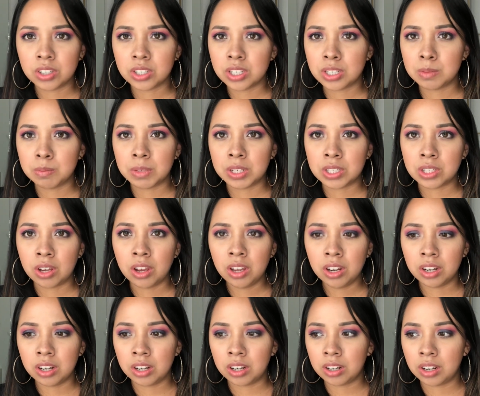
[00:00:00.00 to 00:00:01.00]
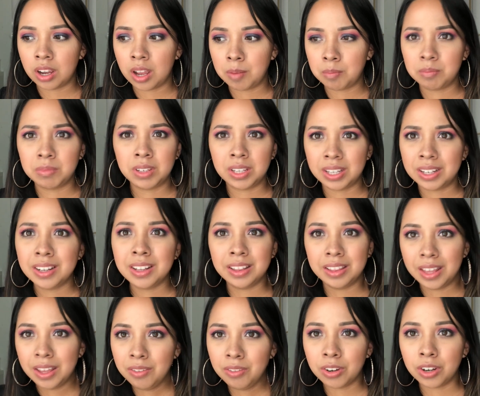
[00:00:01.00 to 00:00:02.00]
She's my daughter. I'm gonna
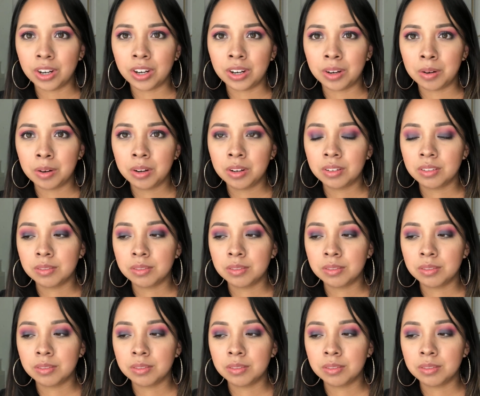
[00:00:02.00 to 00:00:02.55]
love her.